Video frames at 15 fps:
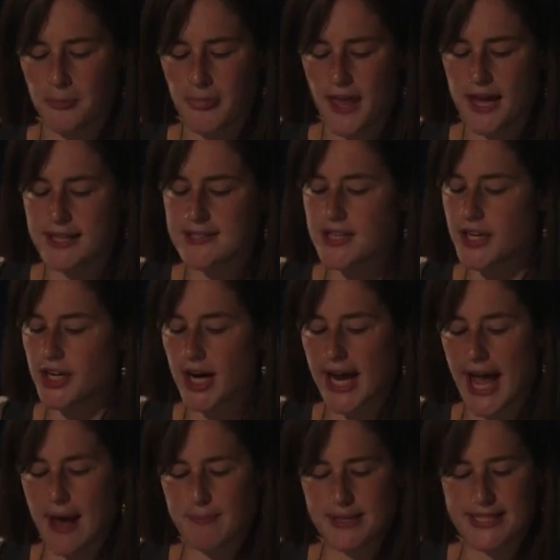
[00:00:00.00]
Exterior
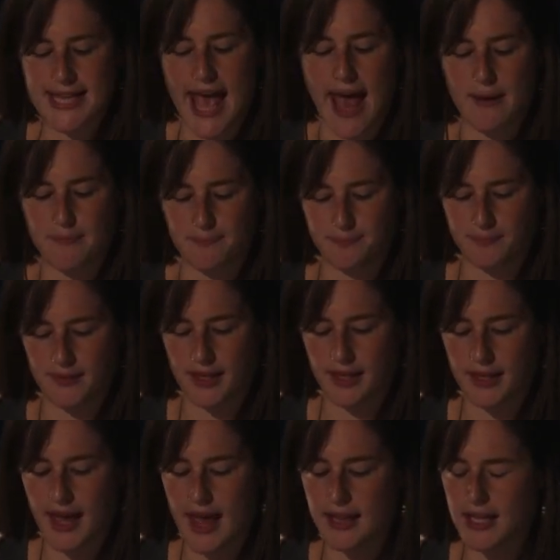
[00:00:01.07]
cabin, day.
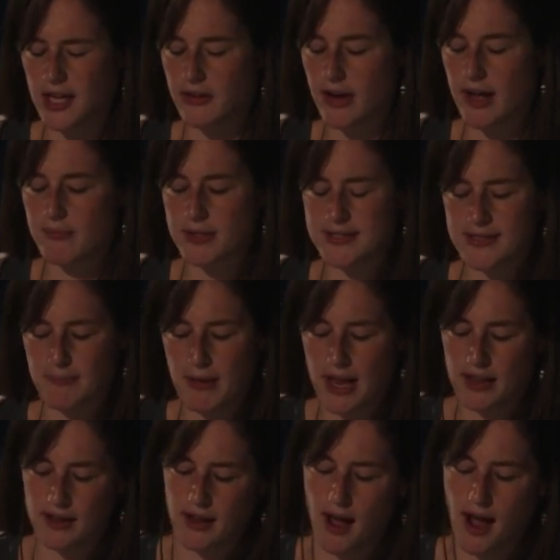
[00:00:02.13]
Kelly and Grammer step out
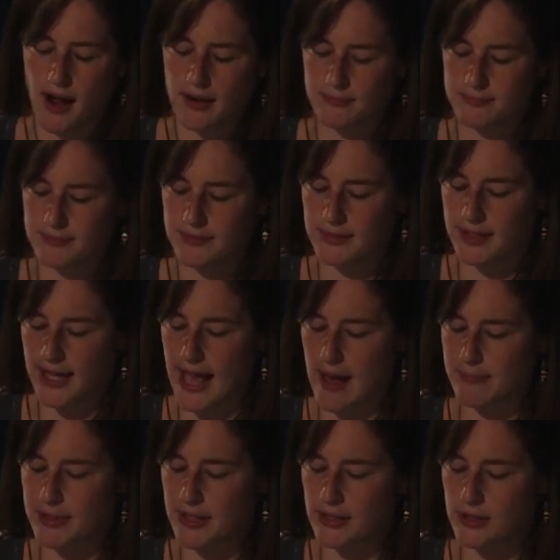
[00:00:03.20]
of the car. The
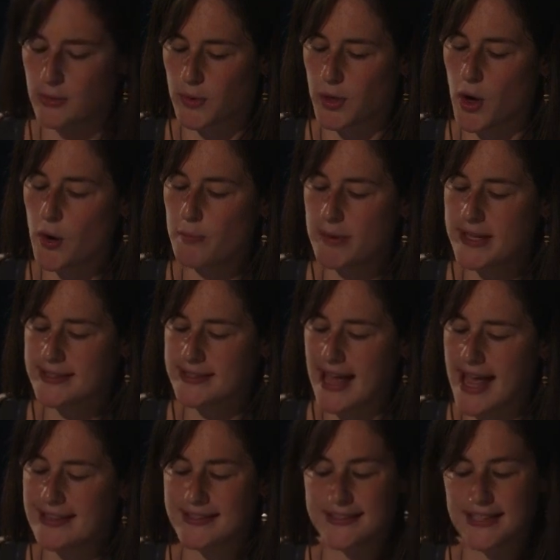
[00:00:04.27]
cabin door opens
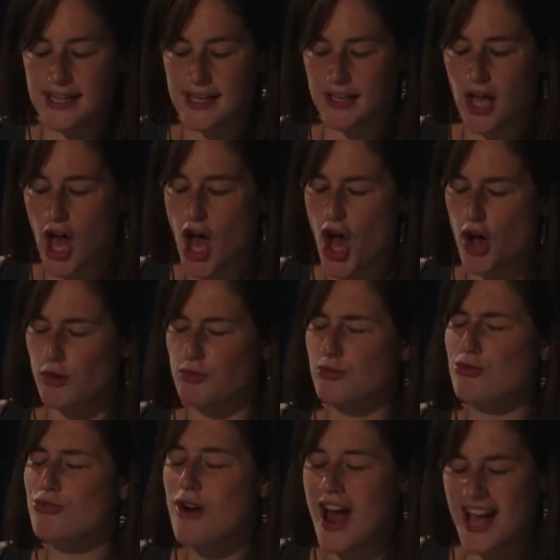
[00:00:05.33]
and Seed,
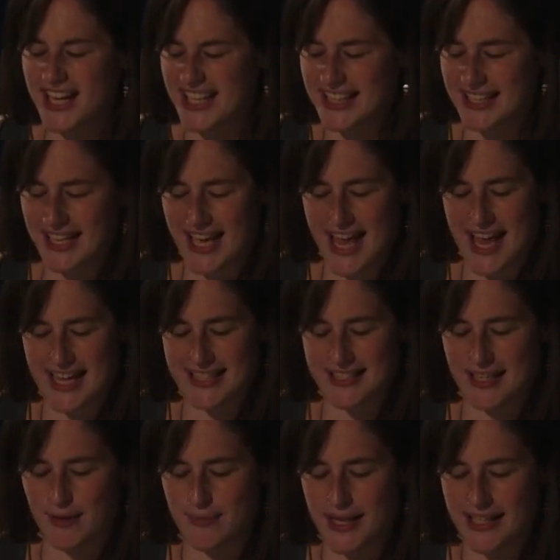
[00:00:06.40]
ruggedly
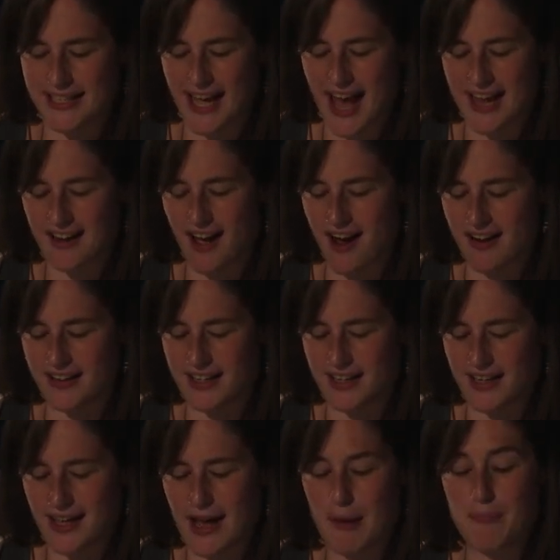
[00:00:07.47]
handsome and kind hearted,
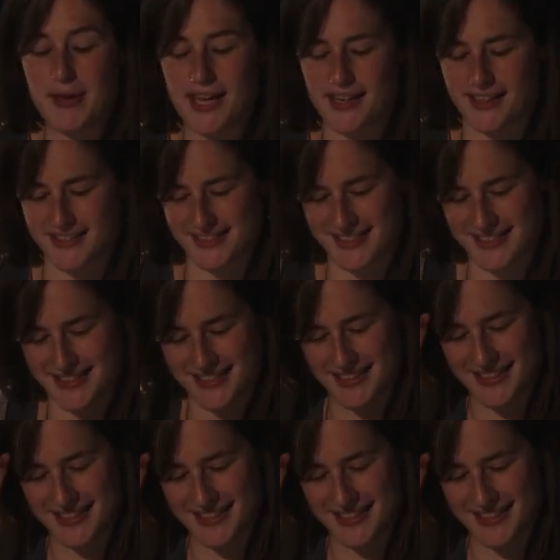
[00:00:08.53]
appears.